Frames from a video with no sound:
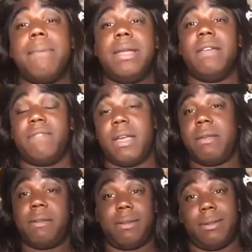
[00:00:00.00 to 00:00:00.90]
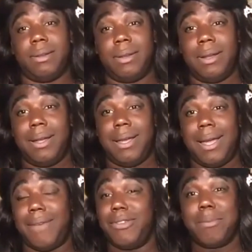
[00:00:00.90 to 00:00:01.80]
mean, if
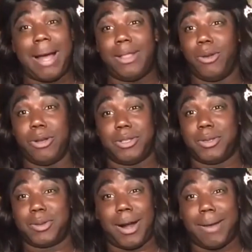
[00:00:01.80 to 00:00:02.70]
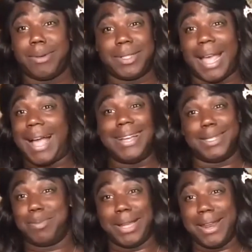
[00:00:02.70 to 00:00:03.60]
you're my loyal subscribers, I
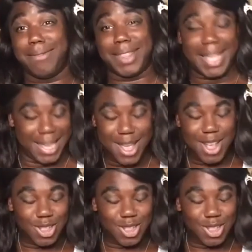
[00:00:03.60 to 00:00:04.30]
explain everything.